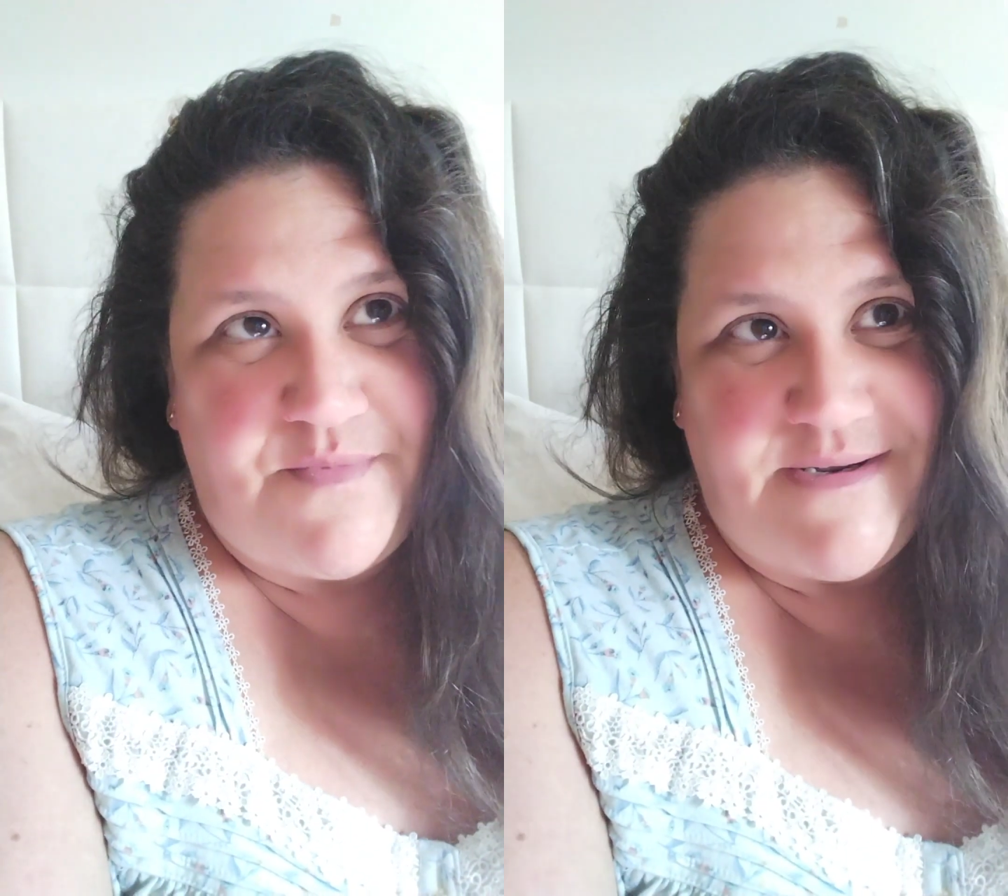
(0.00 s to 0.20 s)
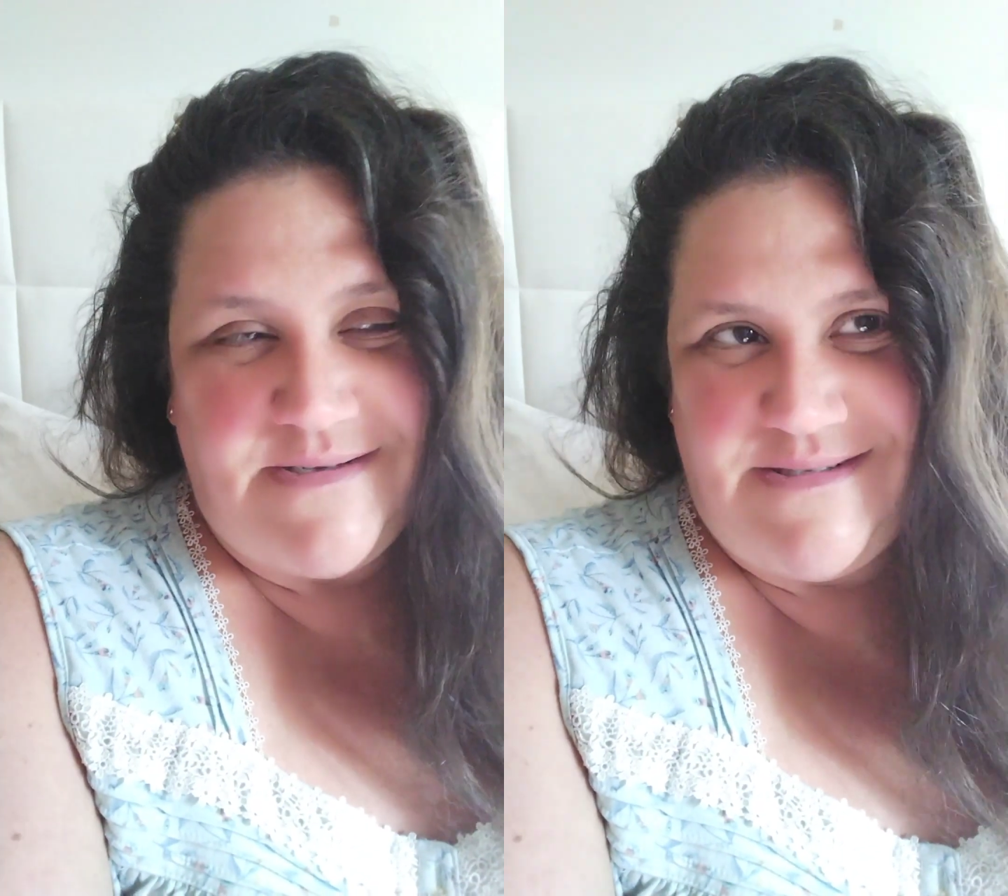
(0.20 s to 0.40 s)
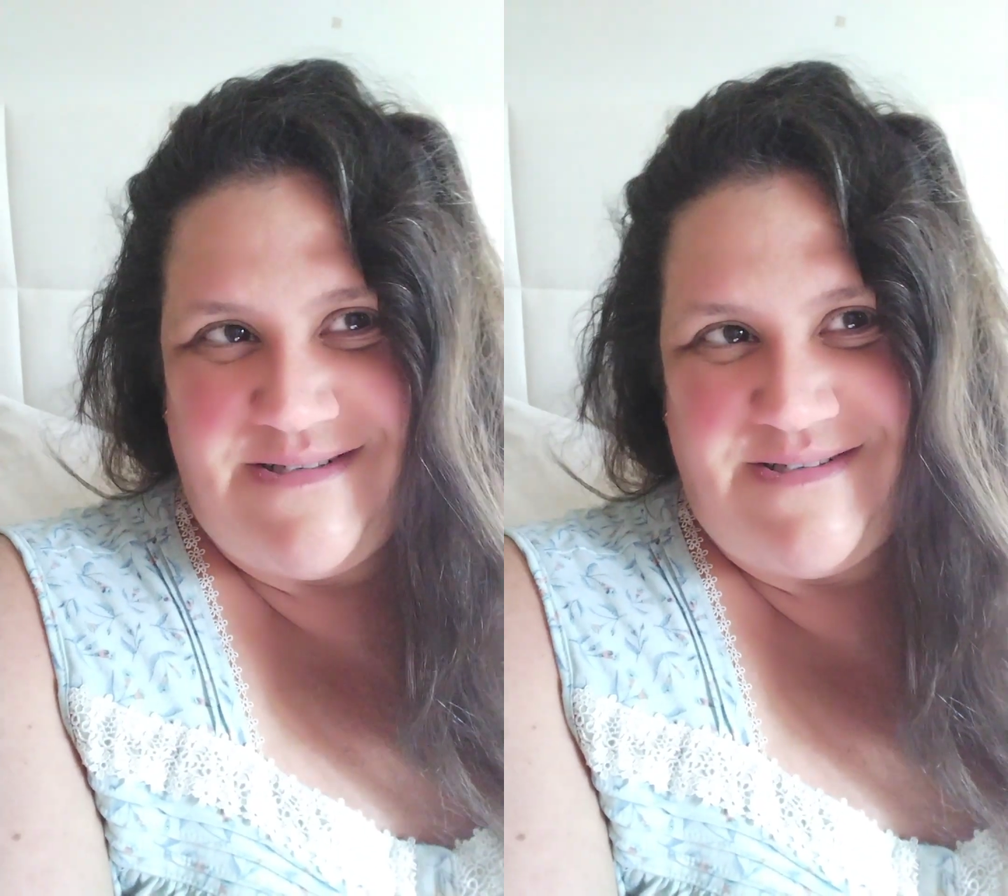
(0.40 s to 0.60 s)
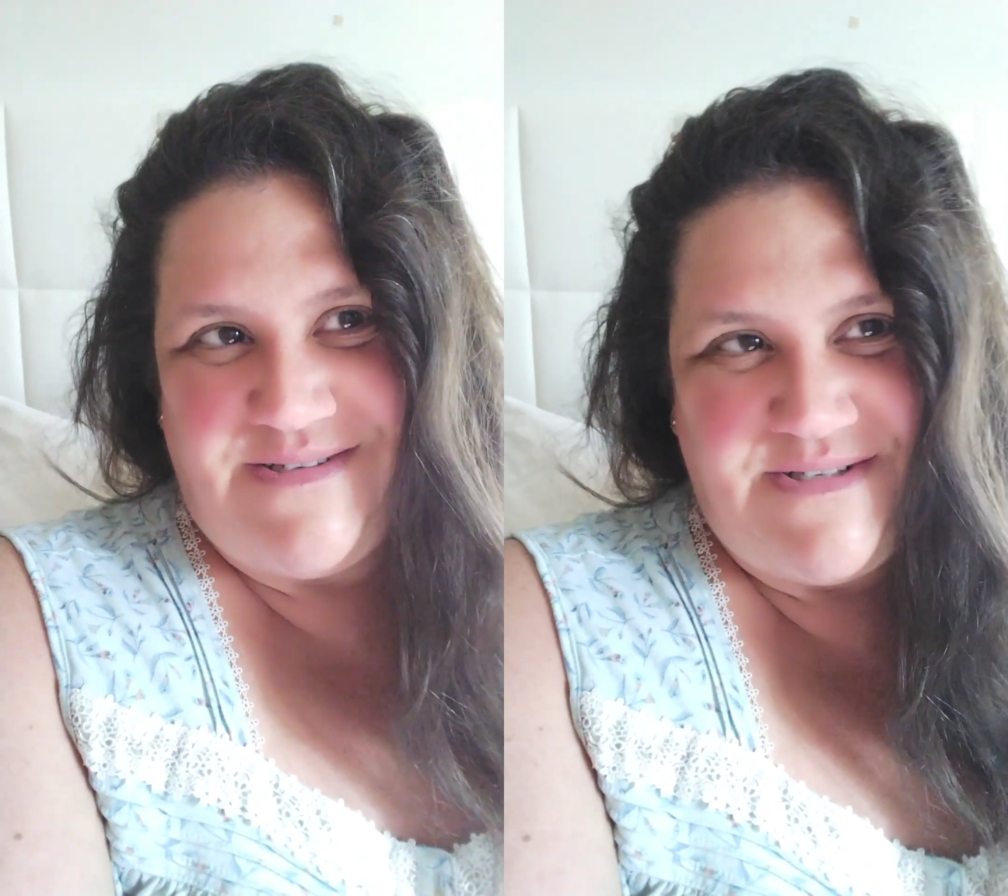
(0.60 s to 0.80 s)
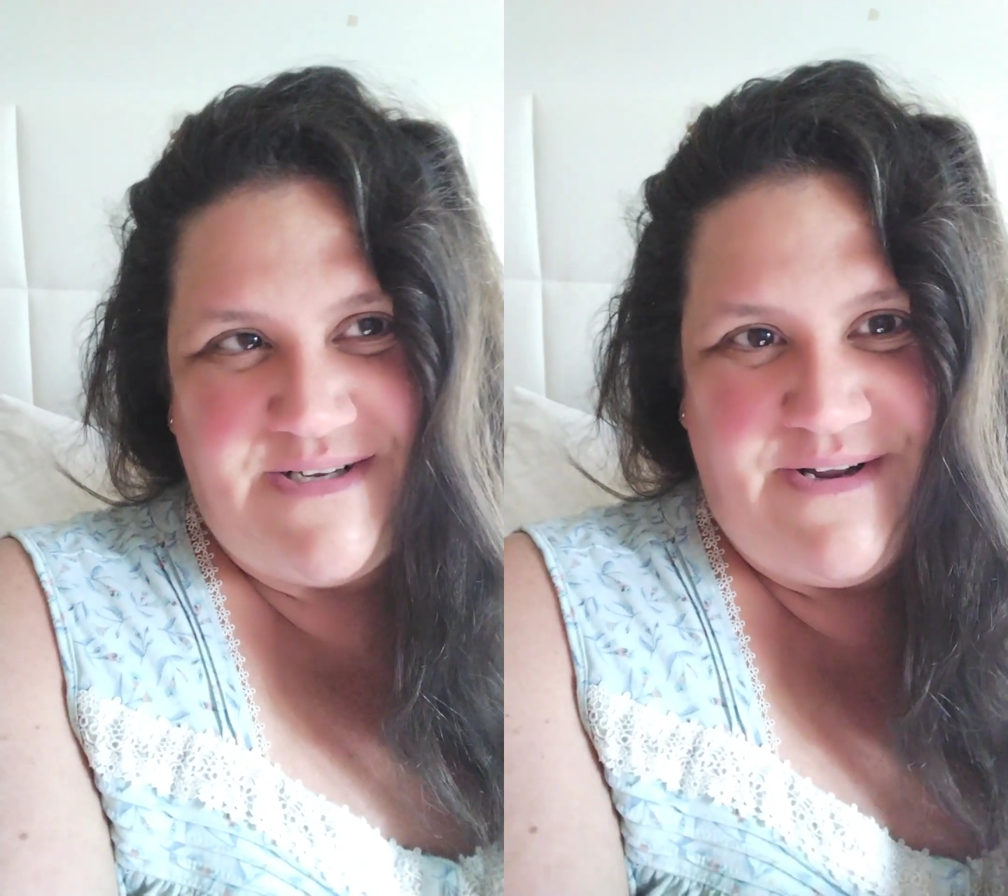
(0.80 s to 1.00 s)
dances. I'll
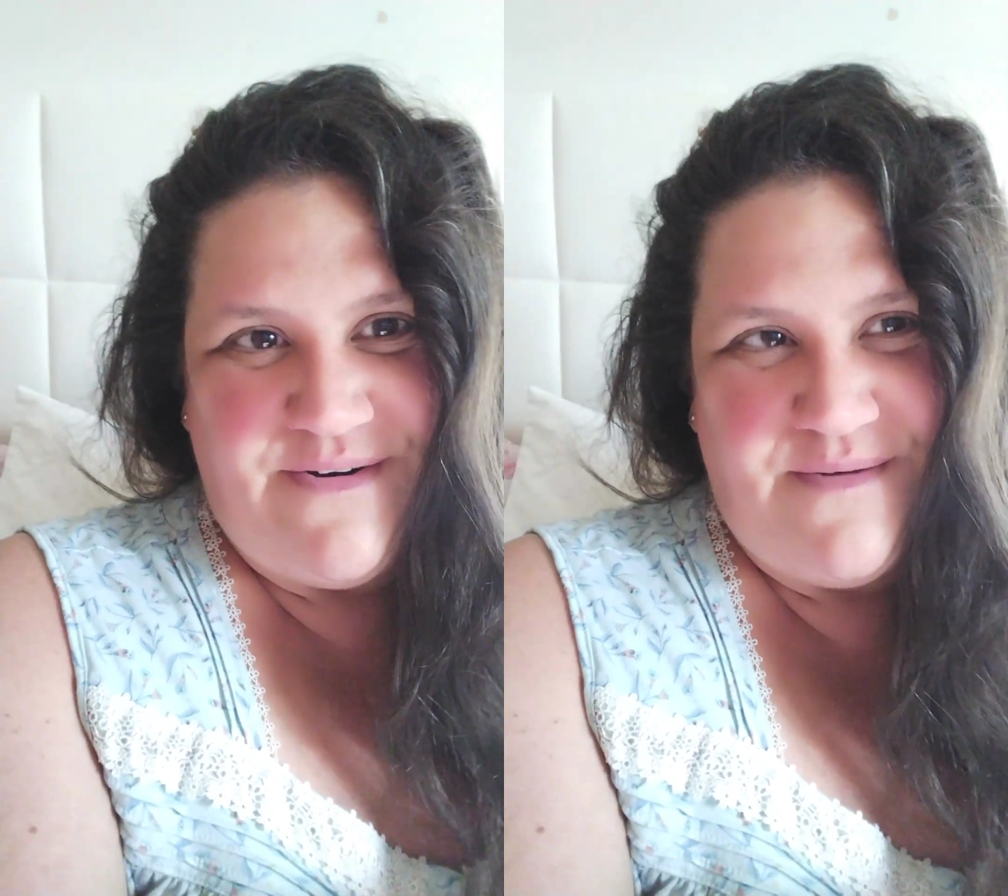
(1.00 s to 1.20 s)
see you later.